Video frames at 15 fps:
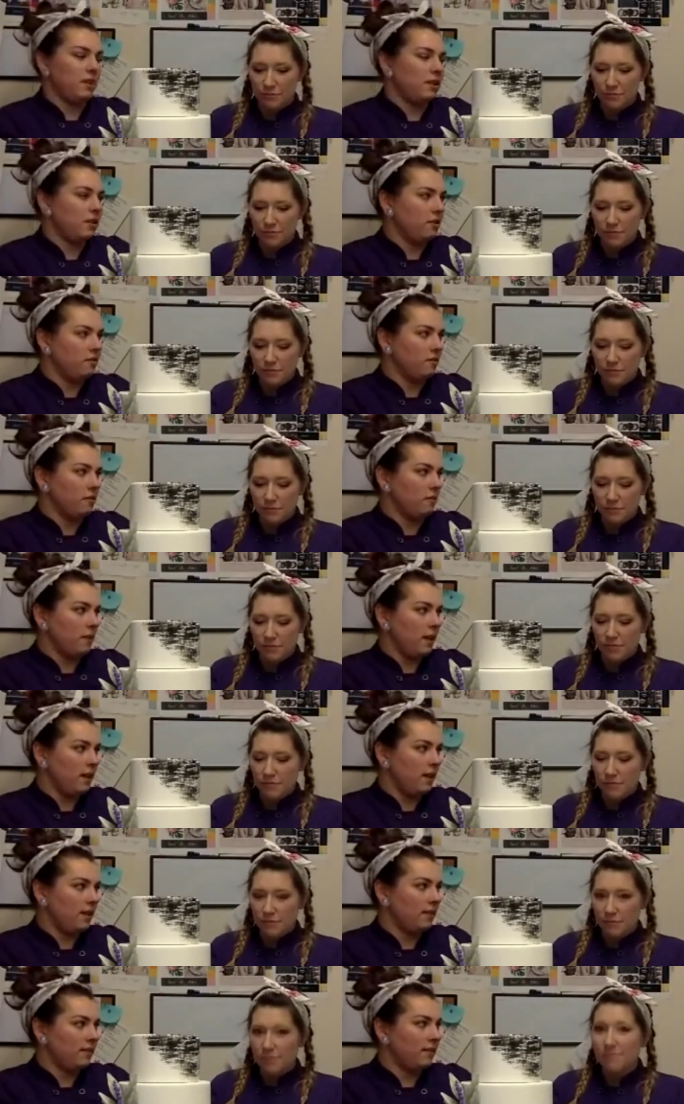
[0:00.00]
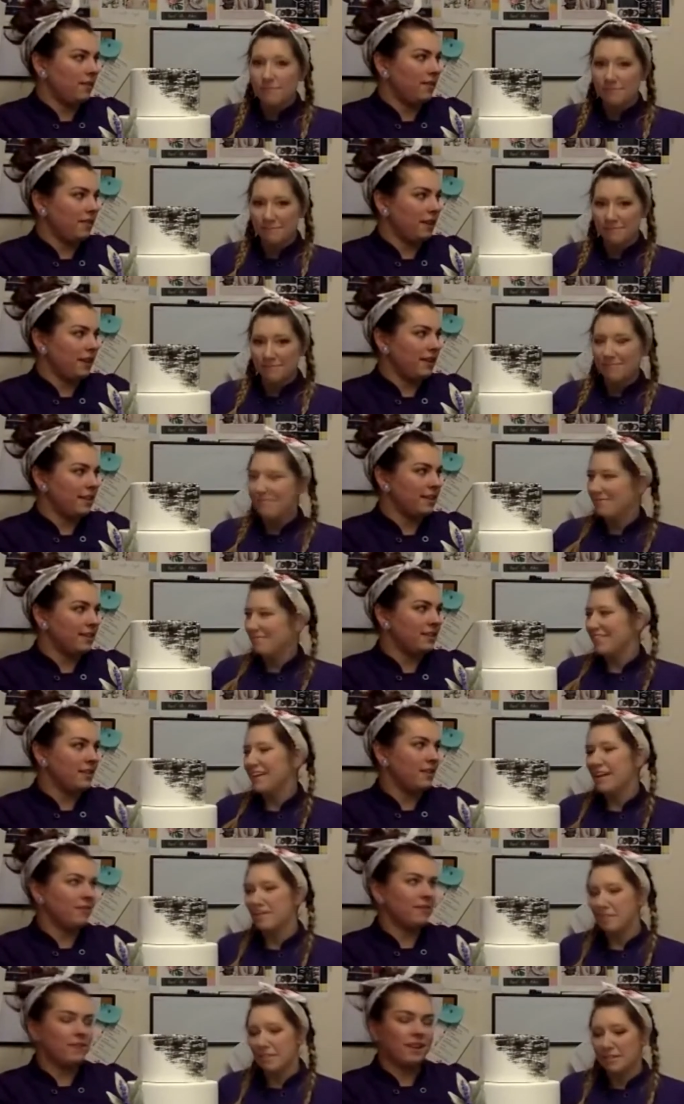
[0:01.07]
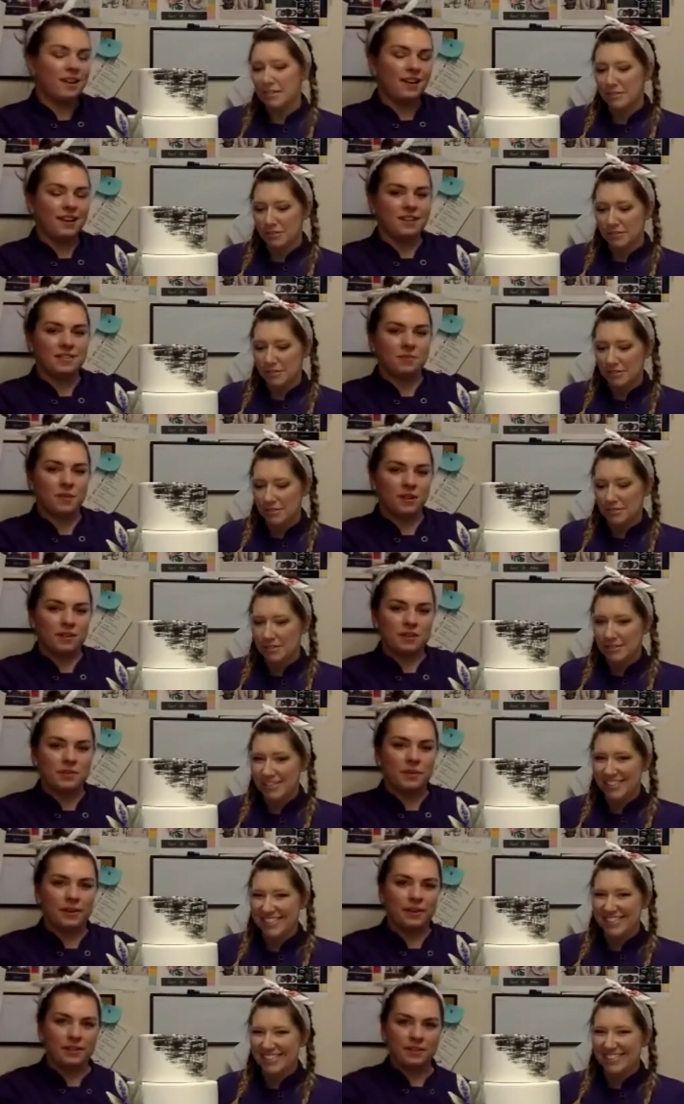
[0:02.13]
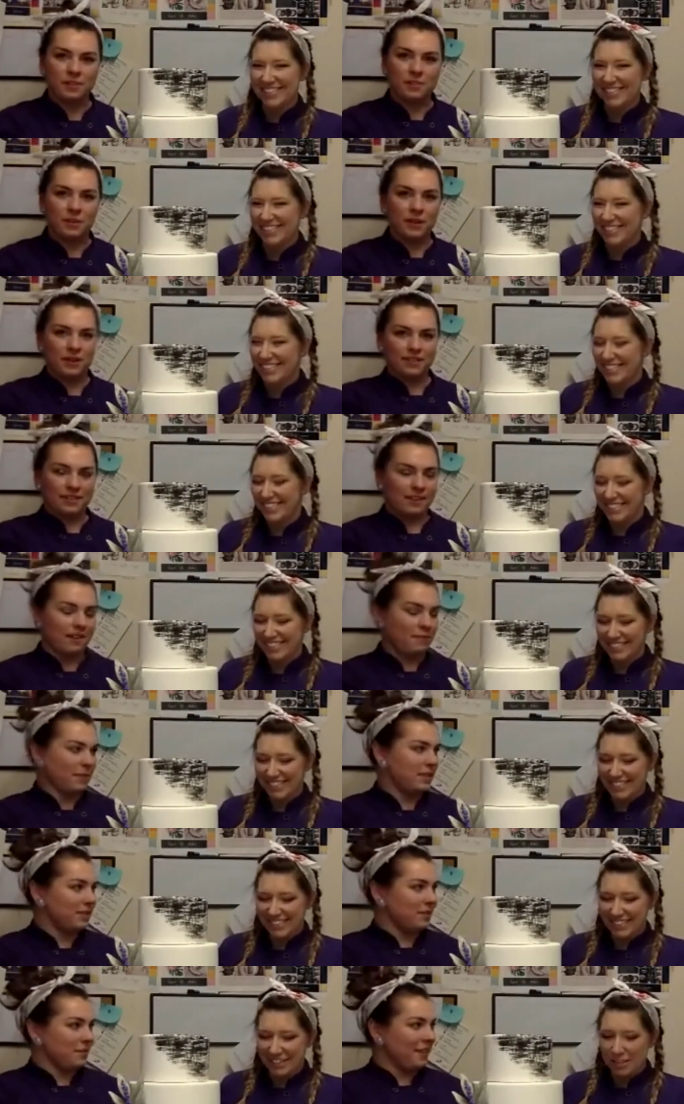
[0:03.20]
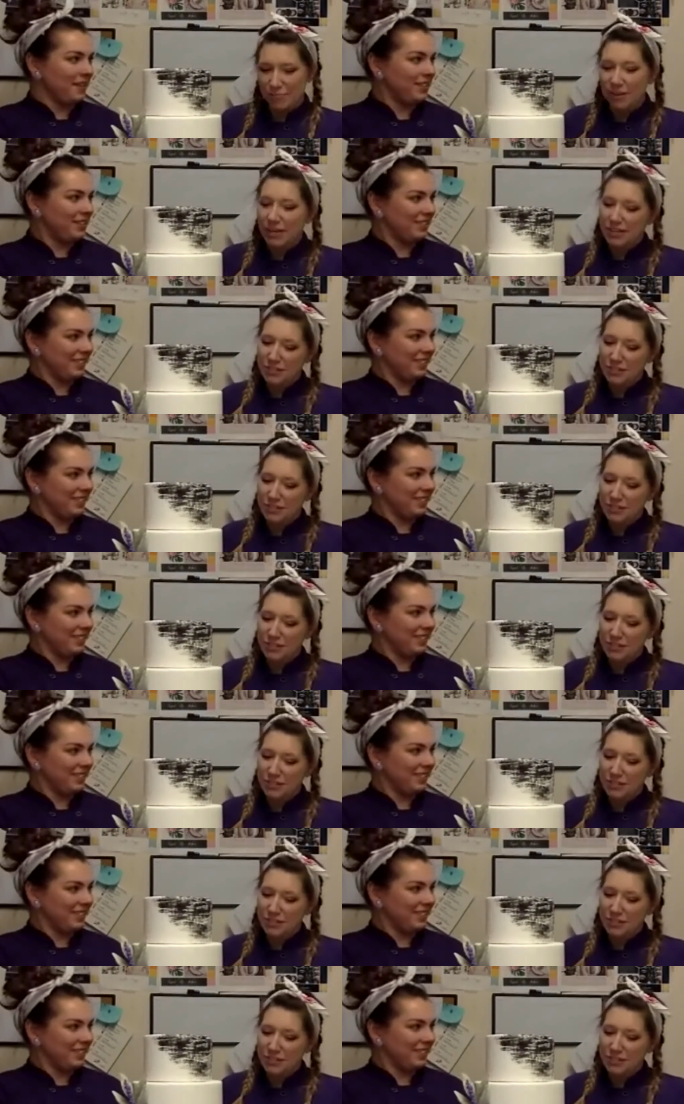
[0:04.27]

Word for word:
Speaker 1: new for me. Mm-hmm. I know mm-hmm. Kate has a lot of isomalt experience, but not me so much. But it's